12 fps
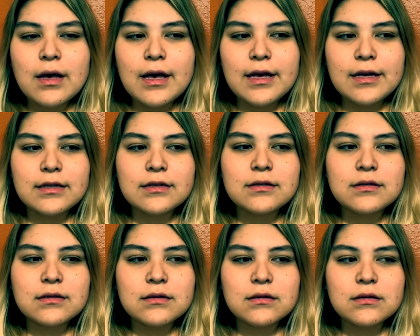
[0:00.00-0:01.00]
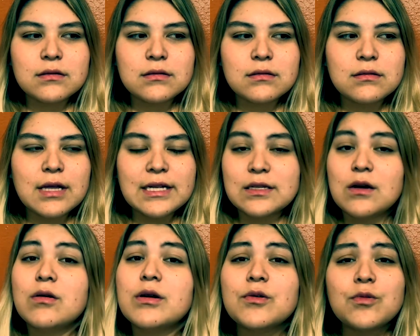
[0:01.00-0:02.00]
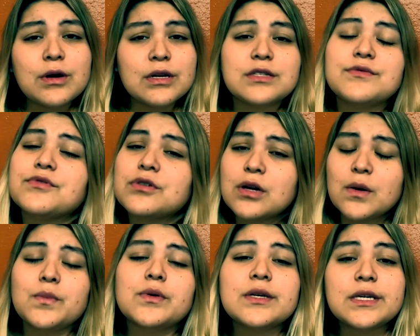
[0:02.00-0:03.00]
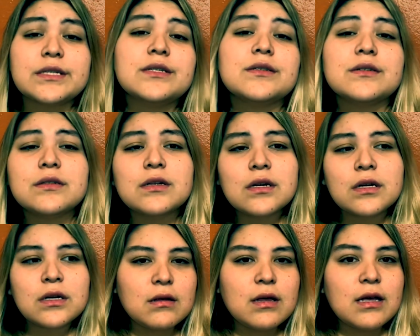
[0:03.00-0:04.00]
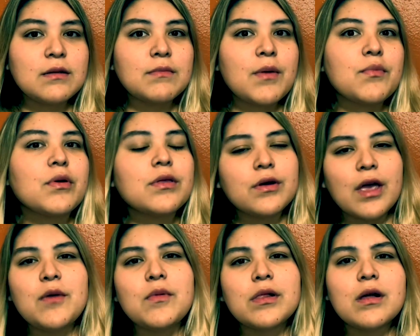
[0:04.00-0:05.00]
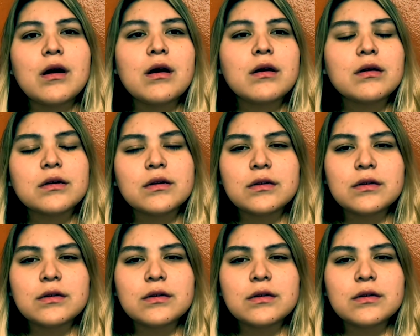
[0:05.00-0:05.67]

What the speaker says: And that's how it was for a couple years. Then my brother came along